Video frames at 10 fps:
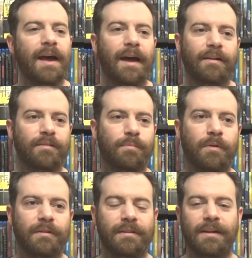and I just
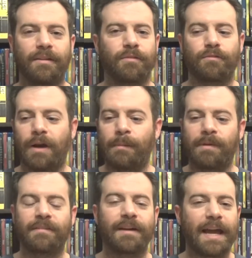put together, just grabbed
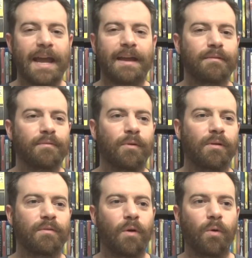basically a
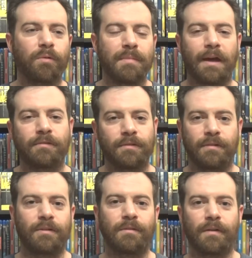handful of old Masters of
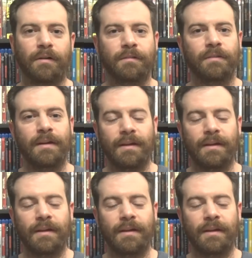the Universe,